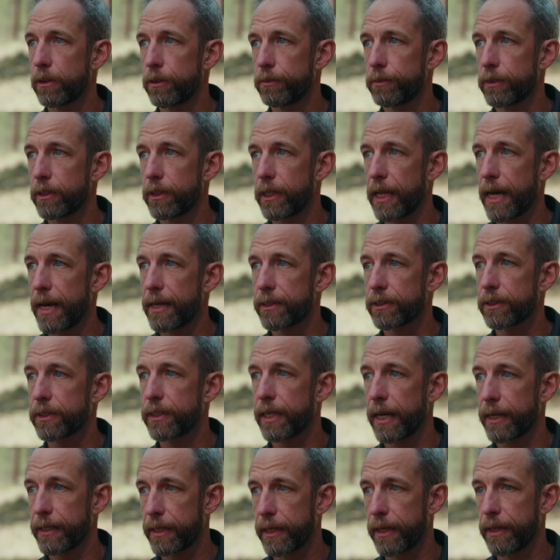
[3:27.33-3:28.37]
a
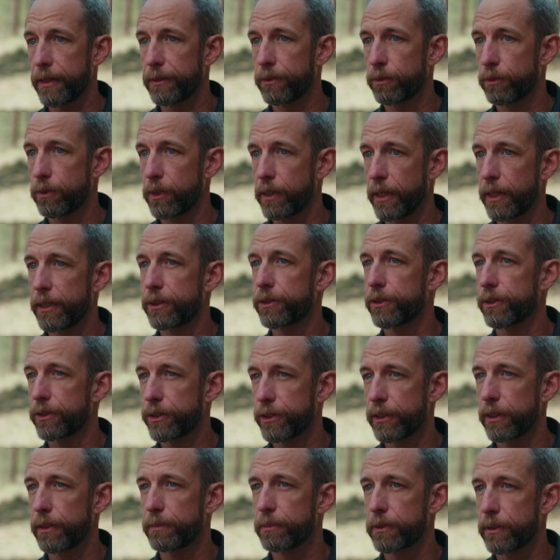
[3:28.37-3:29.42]
little bit away from the
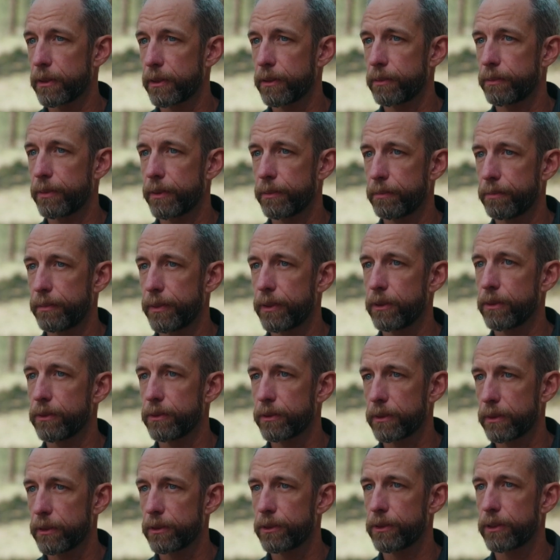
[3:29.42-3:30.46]
river. And so now we're kind
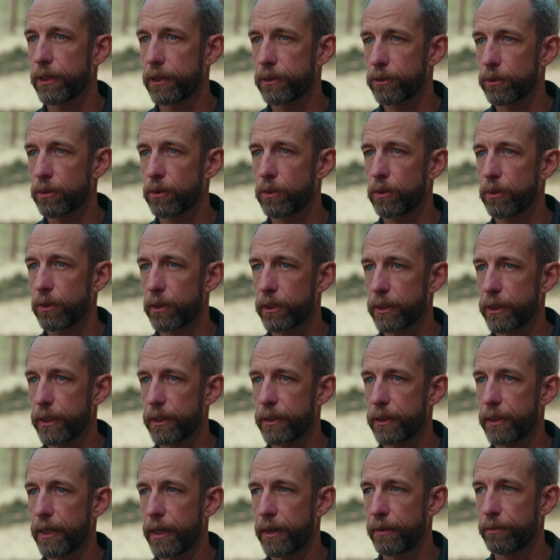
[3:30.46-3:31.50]
of in a more of a
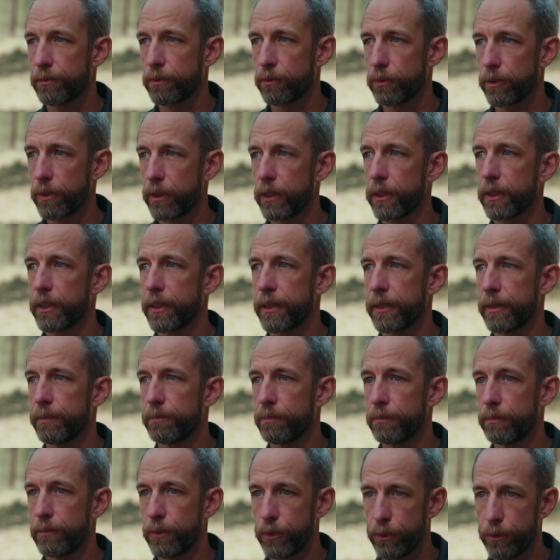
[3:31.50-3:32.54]
forest wooded
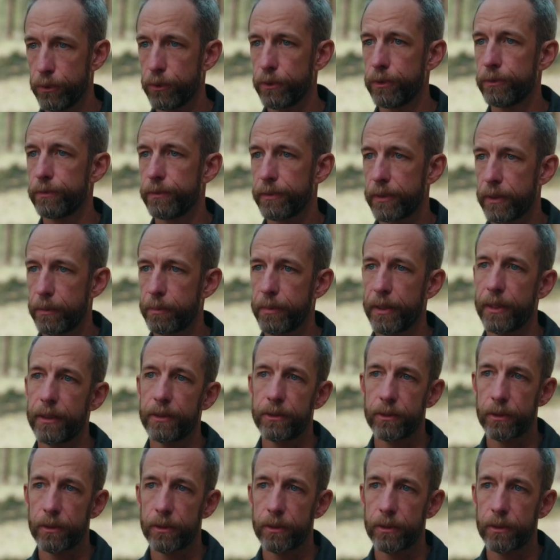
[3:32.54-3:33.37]
area. And again, we're using